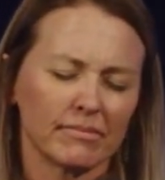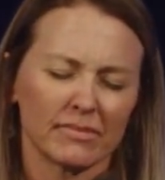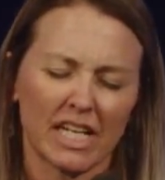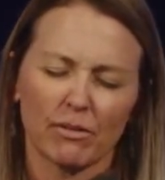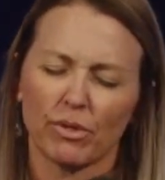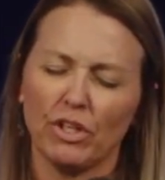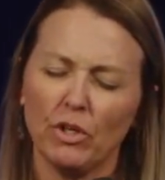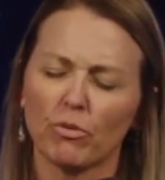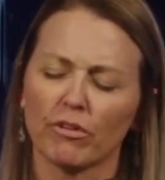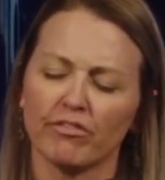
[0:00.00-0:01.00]
God, will
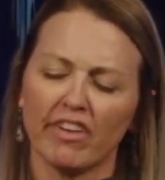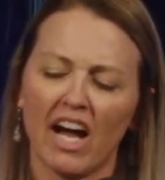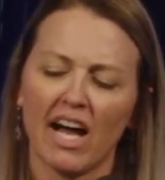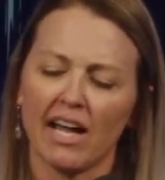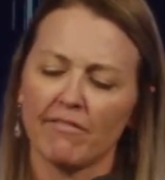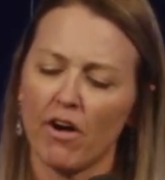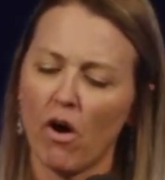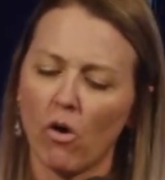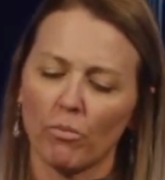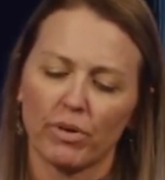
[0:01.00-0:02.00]
you revive
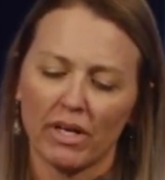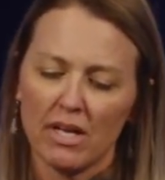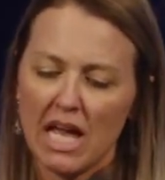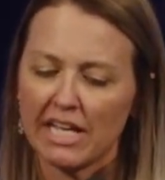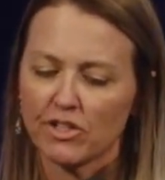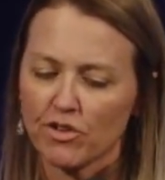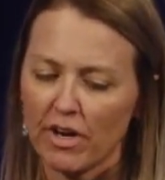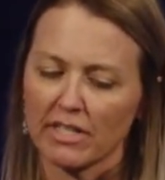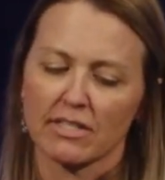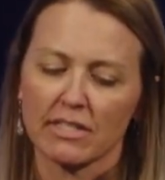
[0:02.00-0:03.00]
hope and
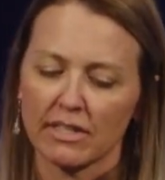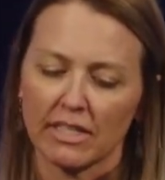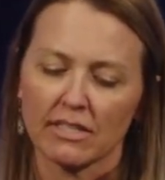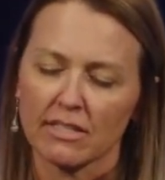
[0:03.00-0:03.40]
trust in these